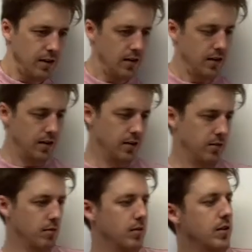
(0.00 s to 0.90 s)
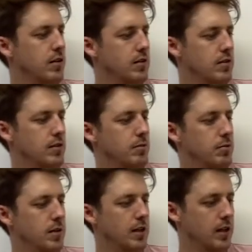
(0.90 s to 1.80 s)
Kind of want it to
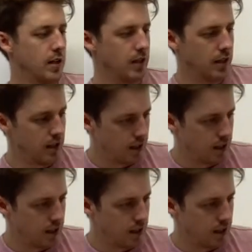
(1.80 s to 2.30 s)
be